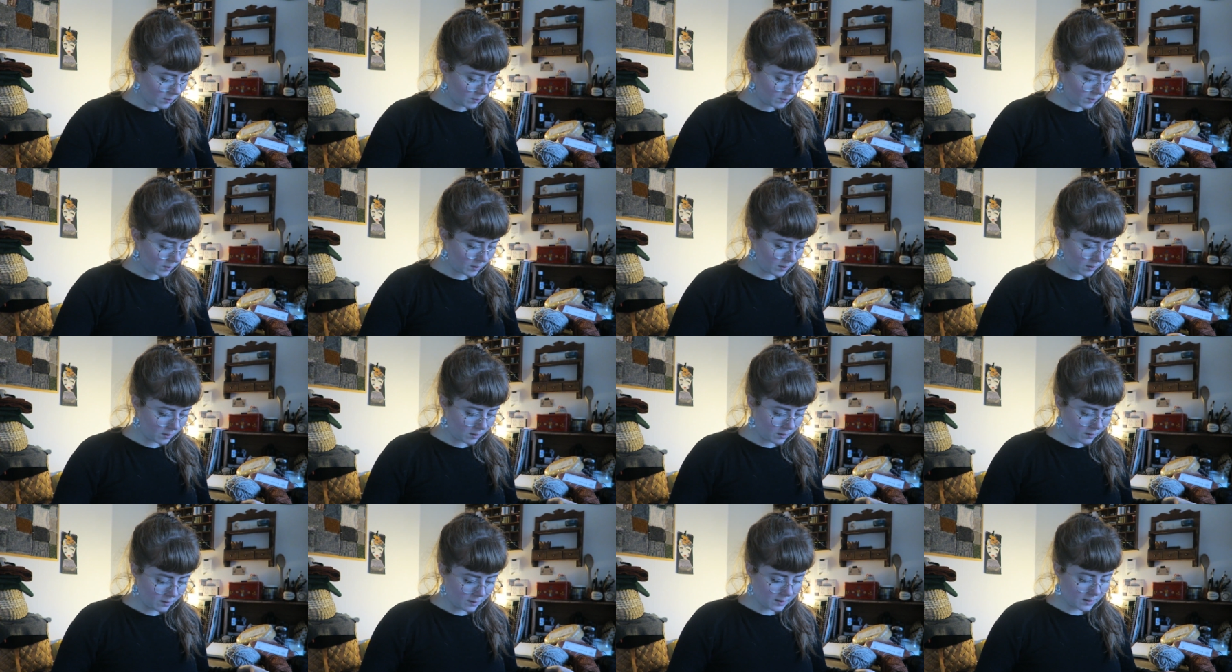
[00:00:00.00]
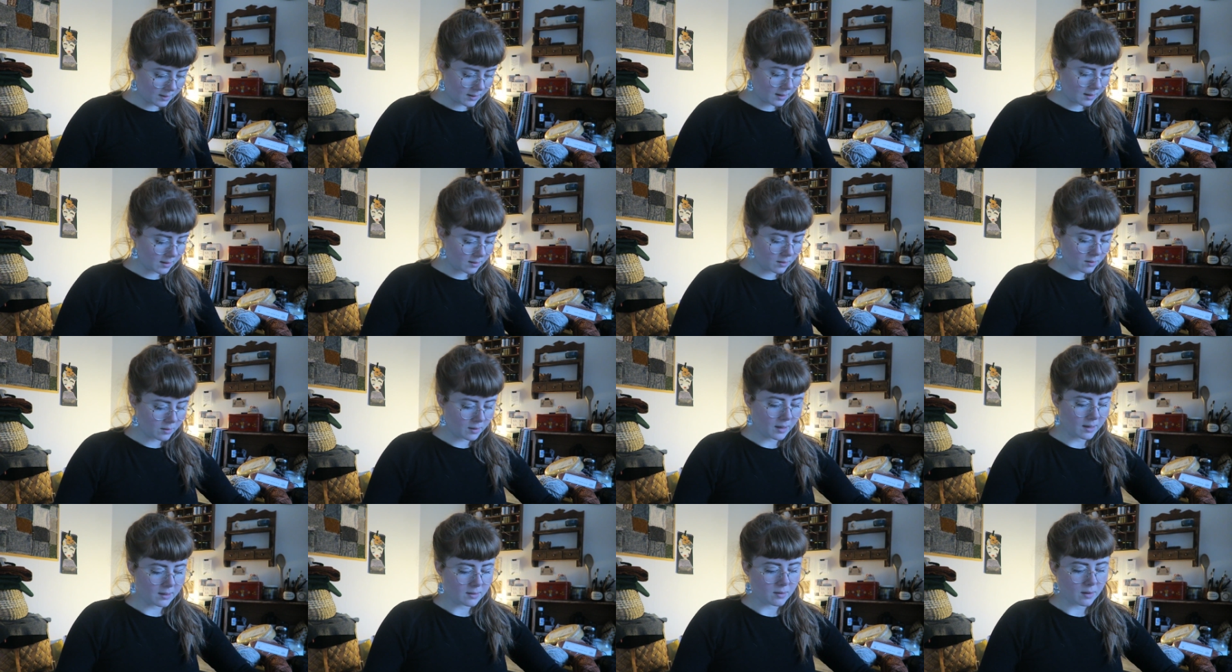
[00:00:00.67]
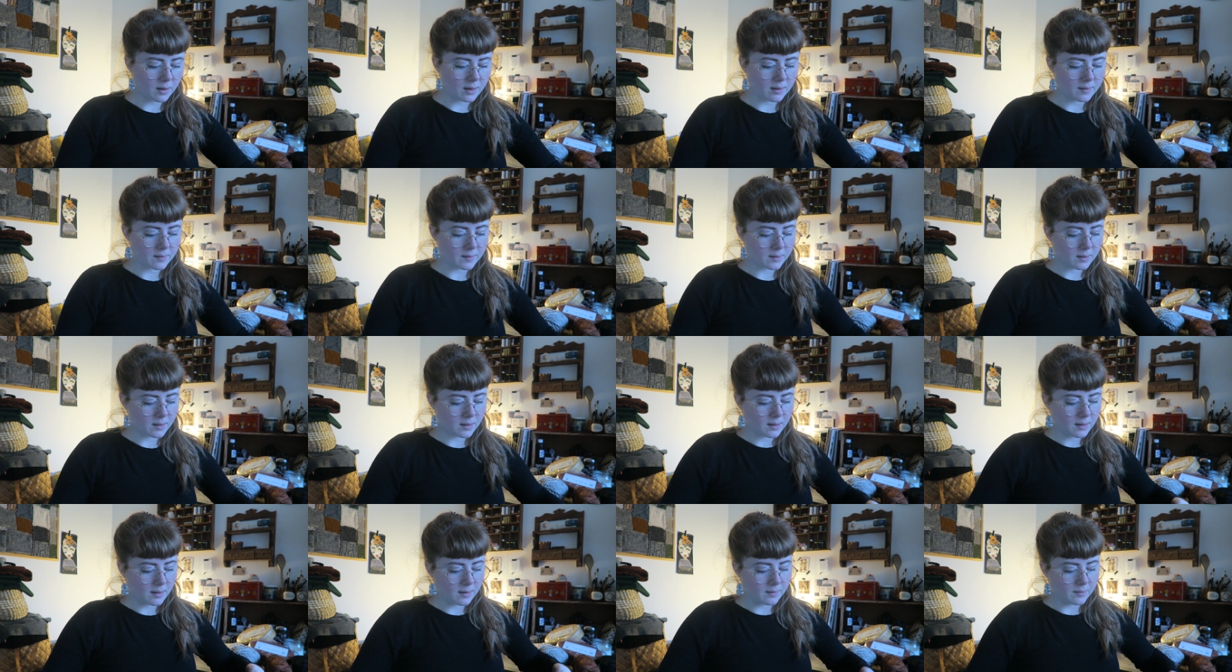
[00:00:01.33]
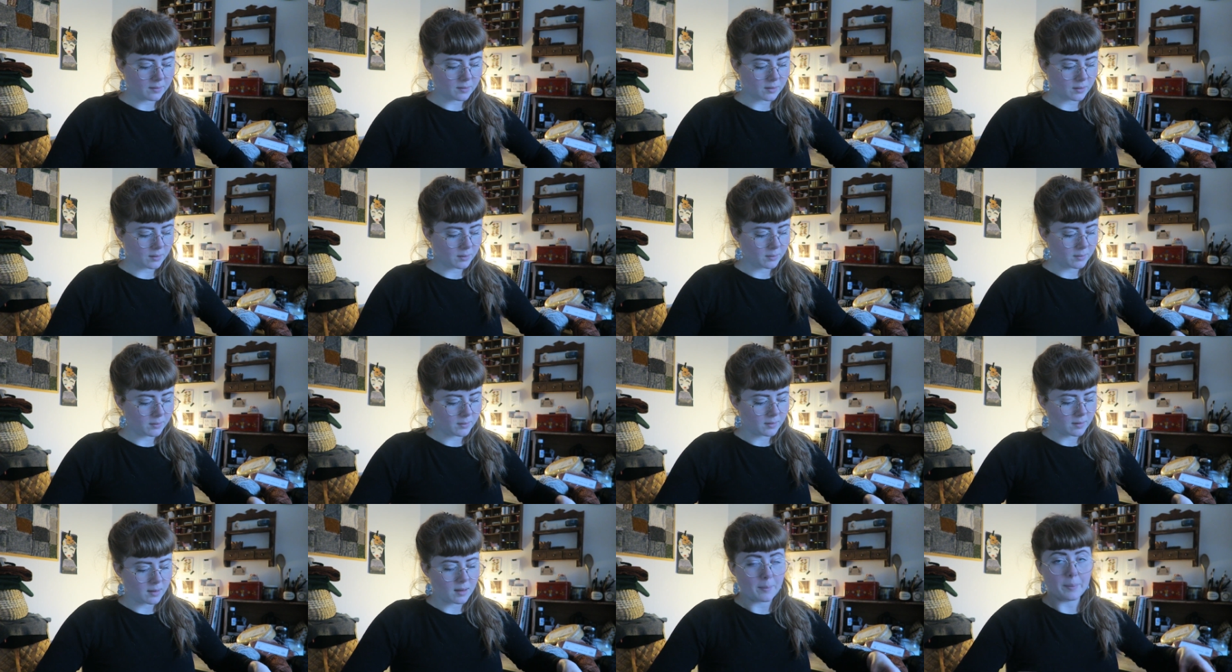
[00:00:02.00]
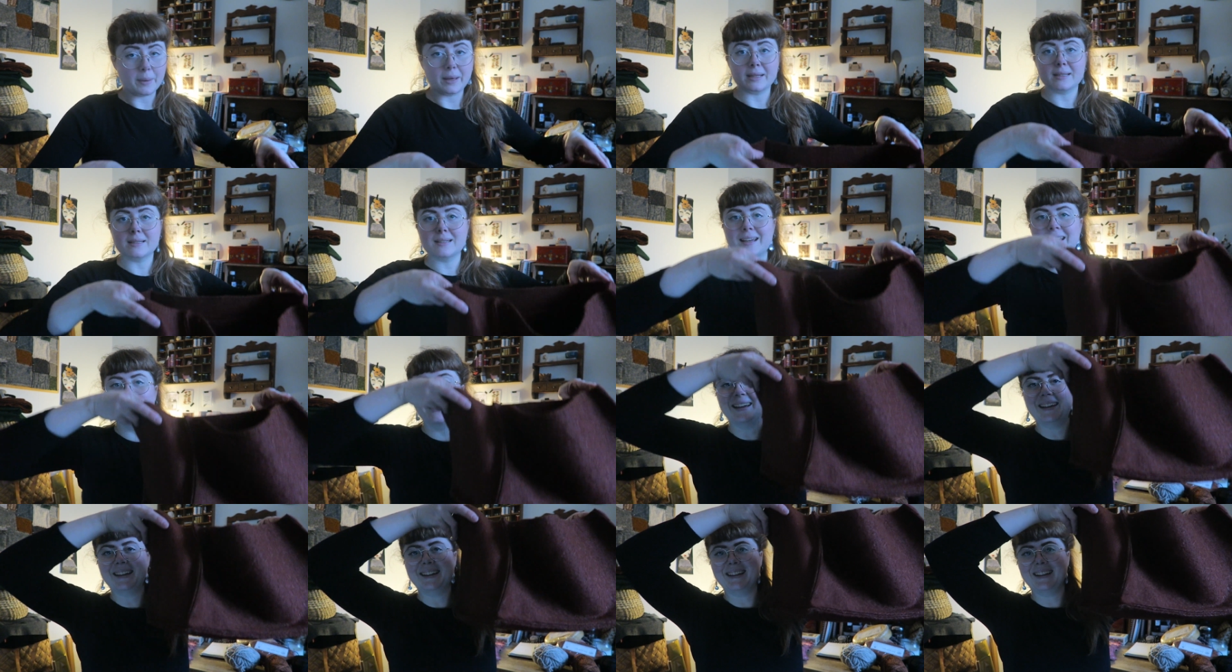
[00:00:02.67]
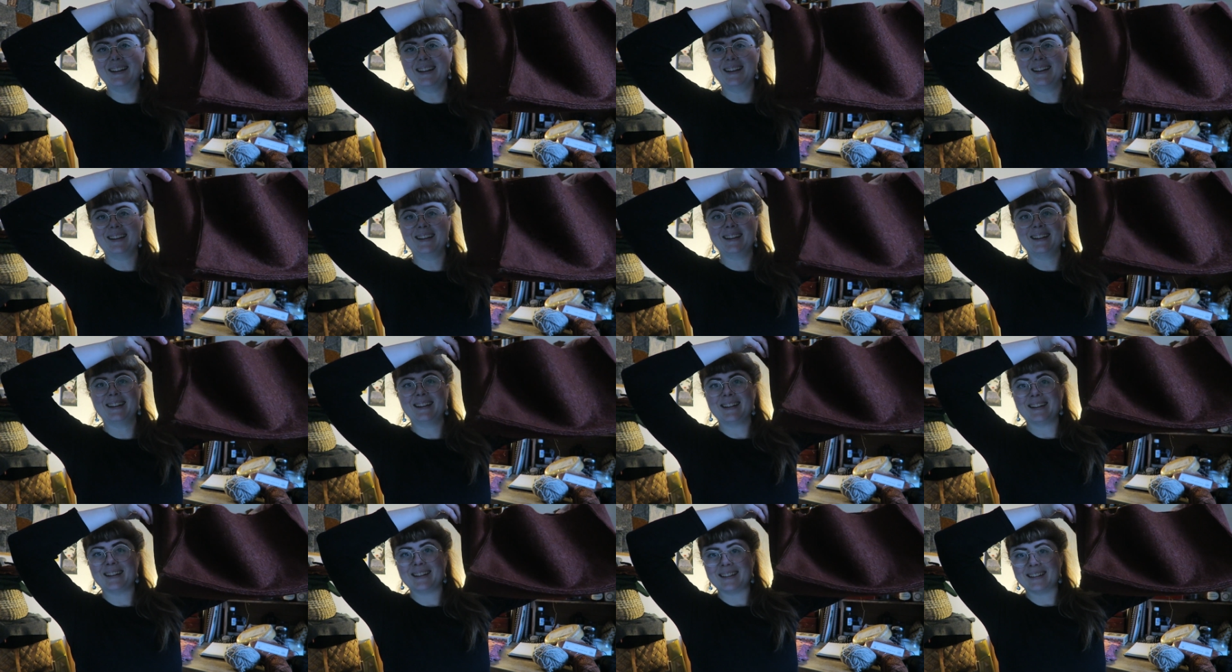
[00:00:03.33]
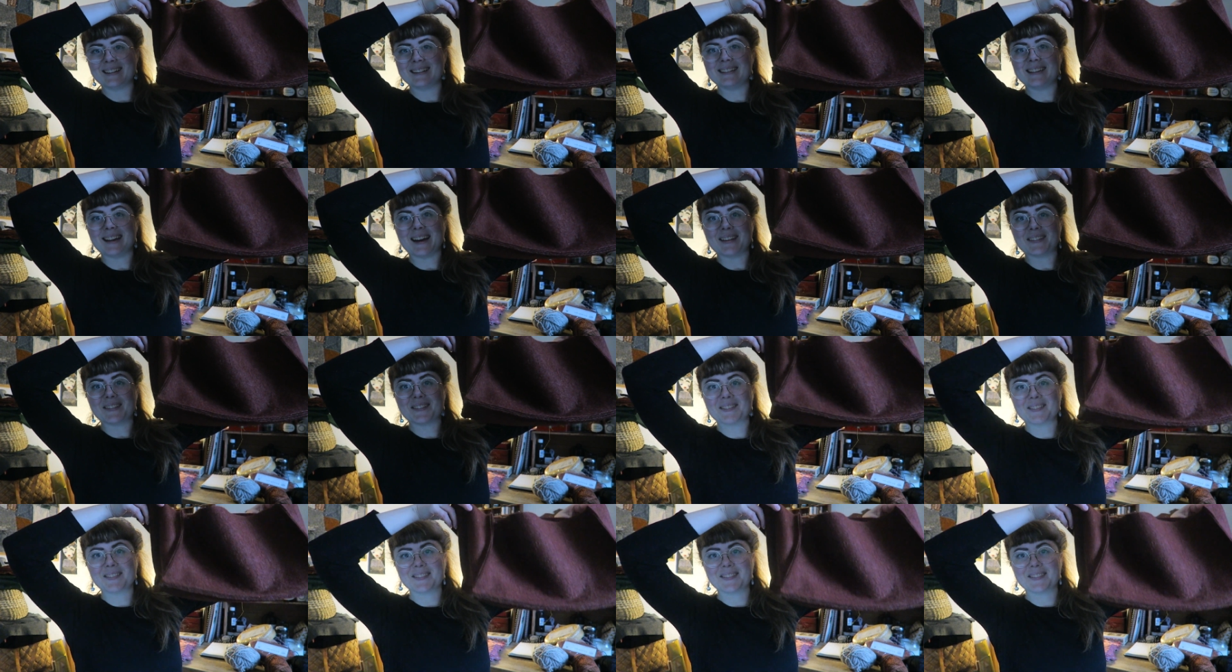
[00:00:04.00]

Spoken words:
one of the sides. Okay, so I've sewn a bit. Yeah.